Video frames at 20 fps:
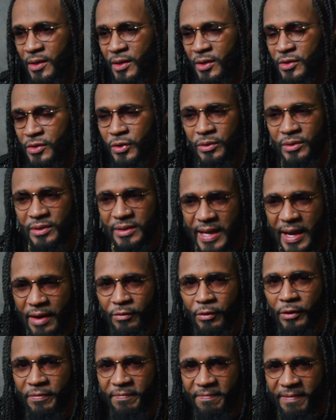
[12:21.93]
You
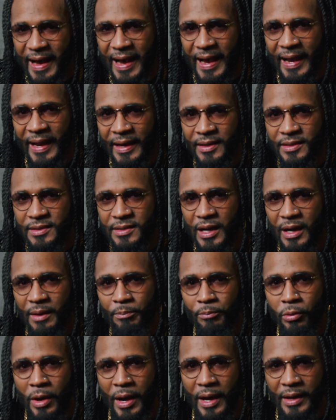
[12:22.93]
never find a
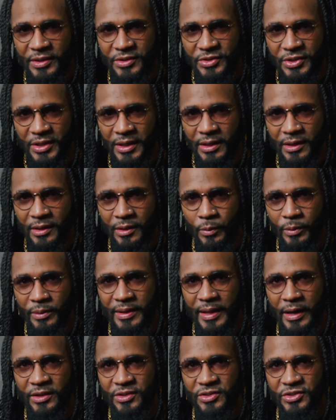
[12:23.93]
prodigy
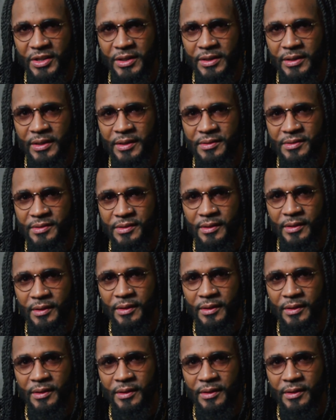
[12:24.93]
without a genius.